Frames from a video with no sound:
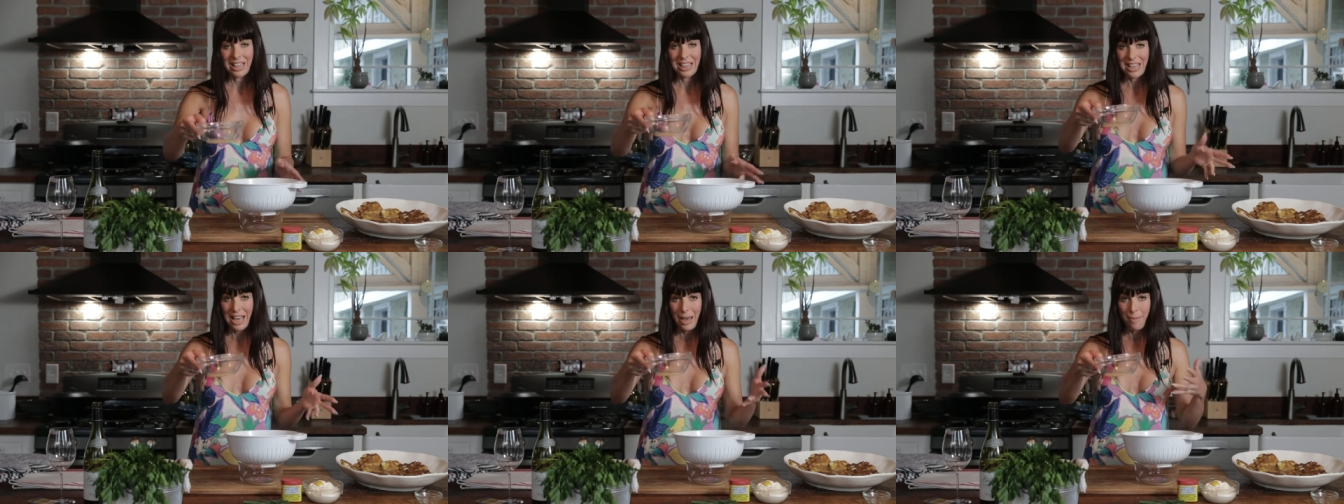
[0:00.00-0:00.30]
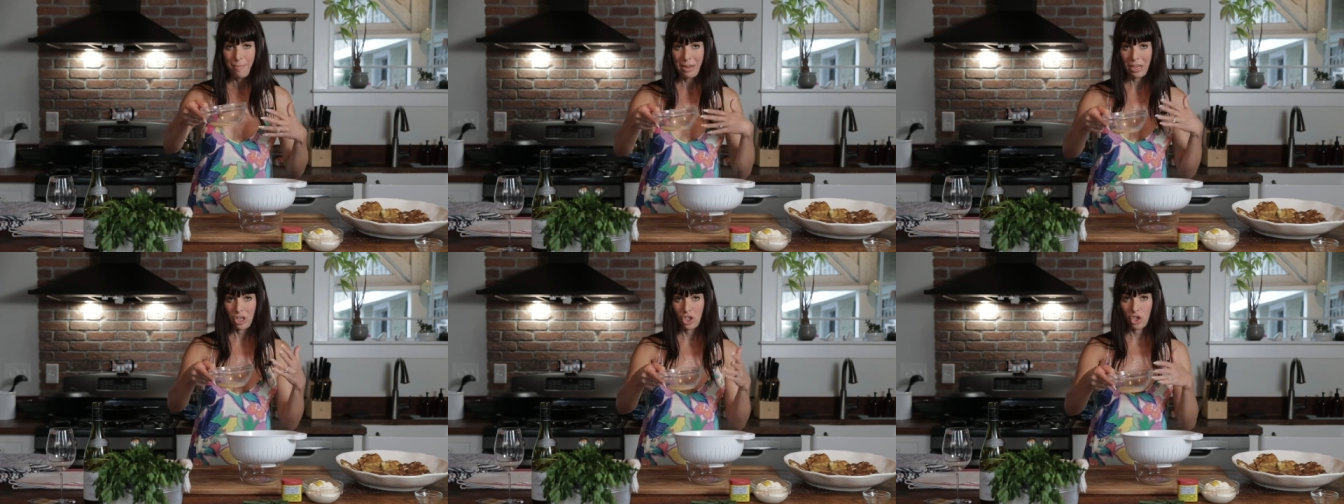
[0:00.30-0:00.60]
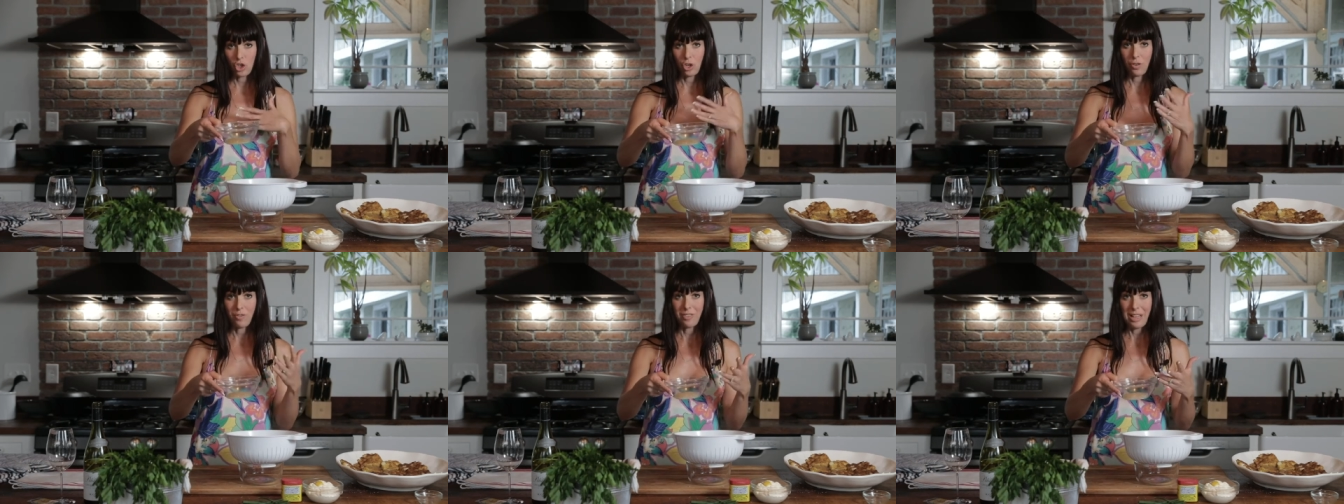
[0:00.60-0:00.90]
that
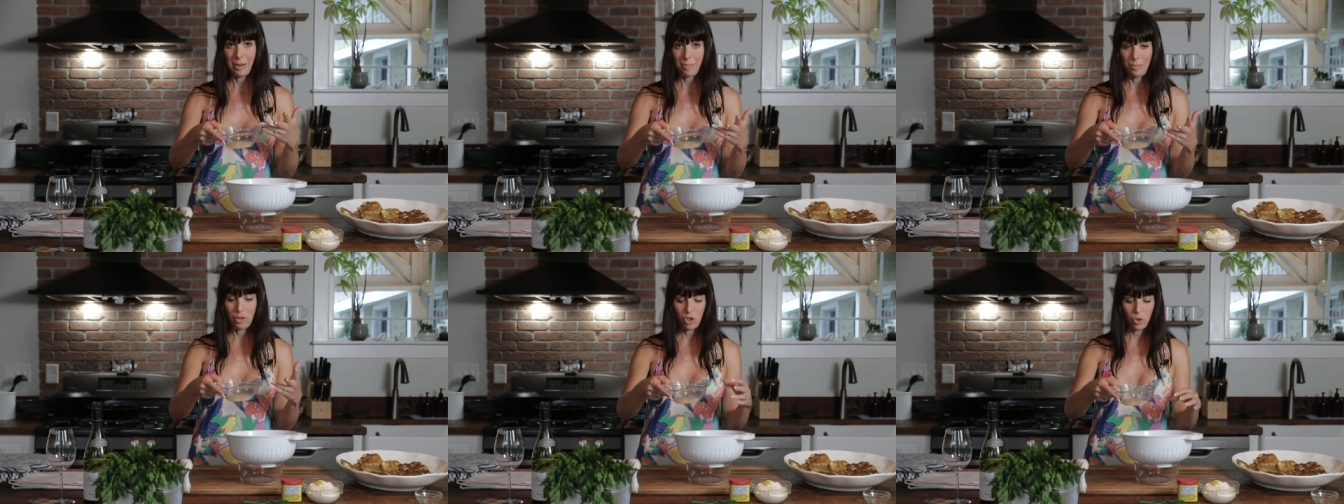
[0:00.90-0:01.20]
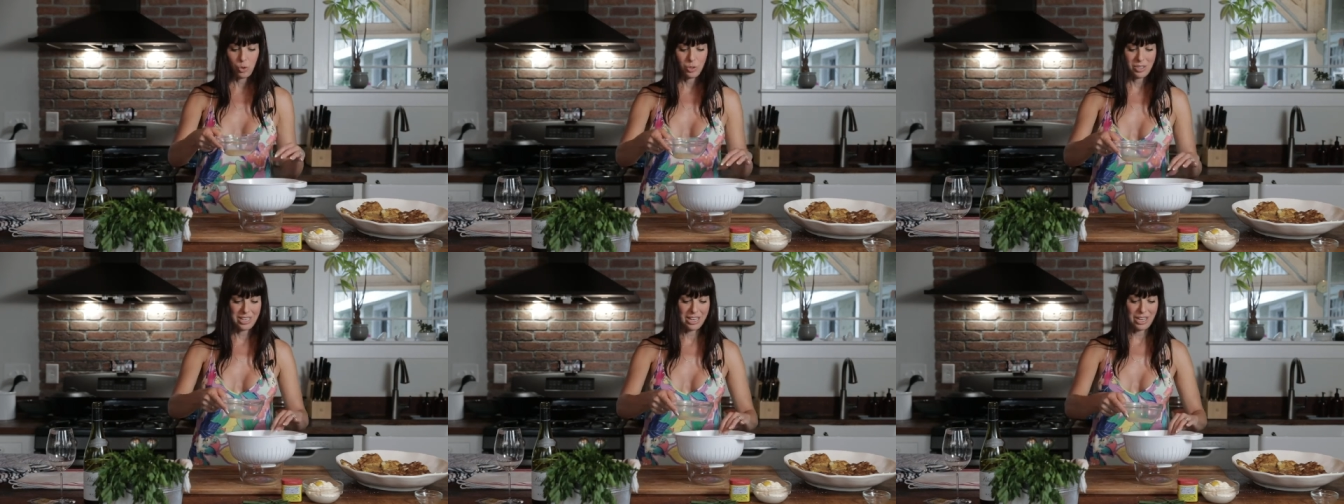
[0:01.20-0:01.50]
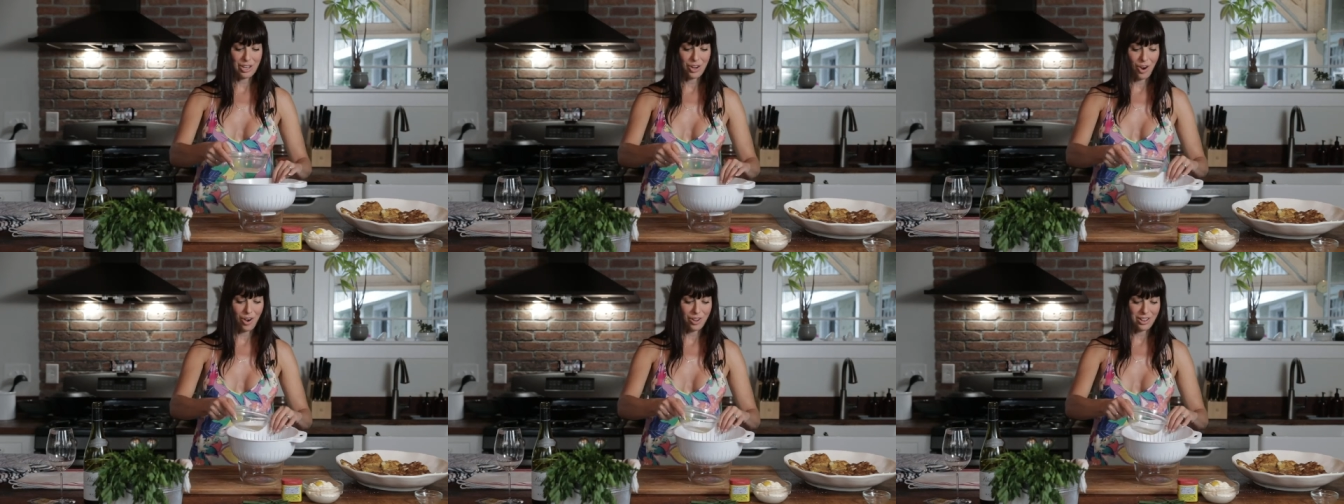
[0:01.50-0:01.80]
mixture of lemon juice
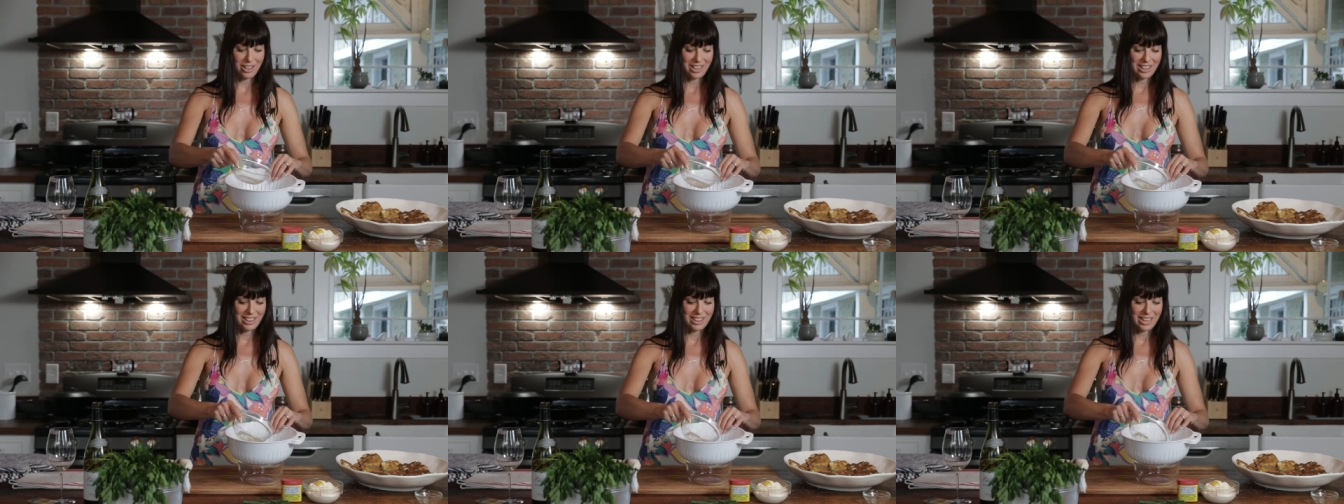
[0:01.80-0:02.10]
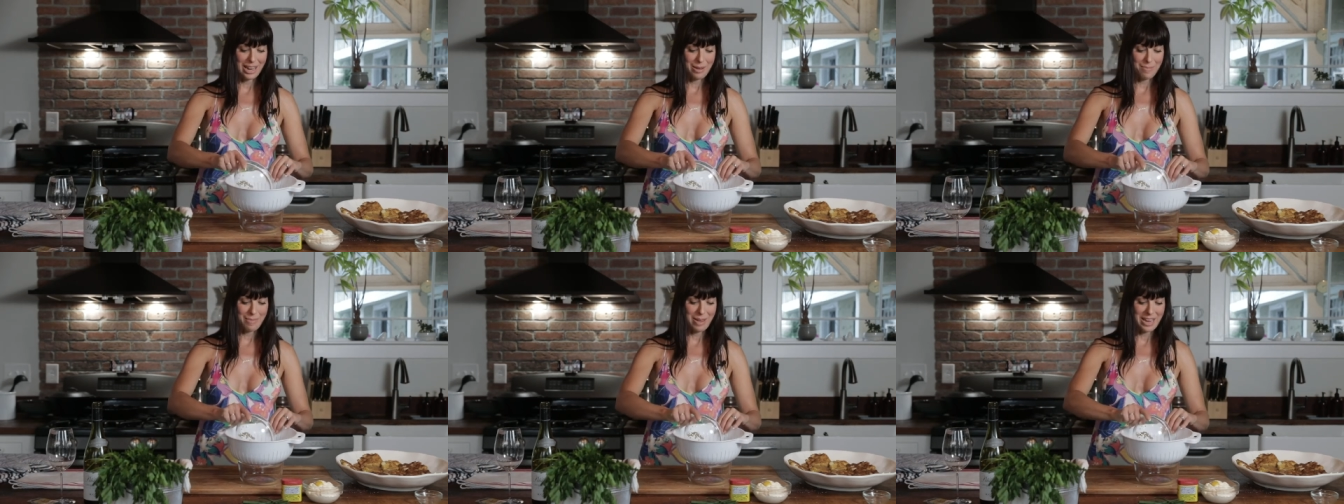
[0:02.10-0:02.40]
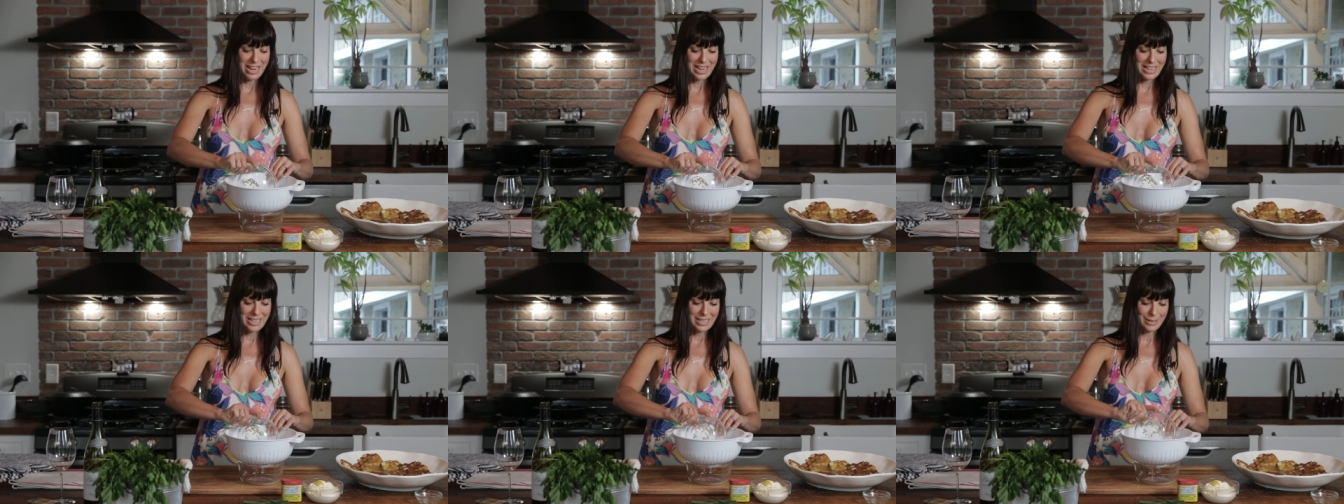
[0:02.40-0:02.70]
and garlic that I
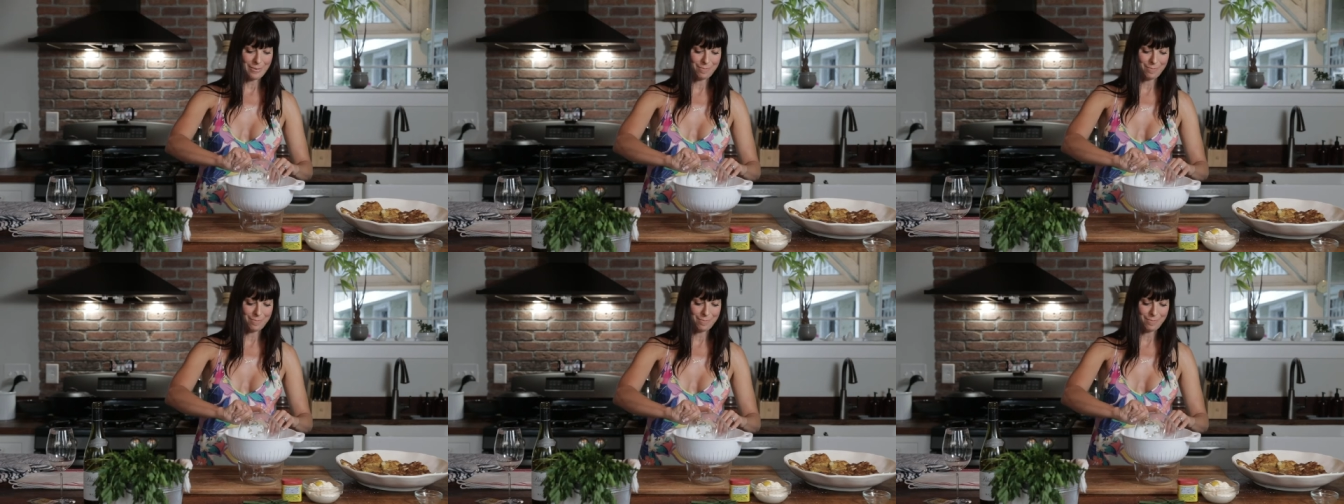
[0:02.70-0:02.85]
made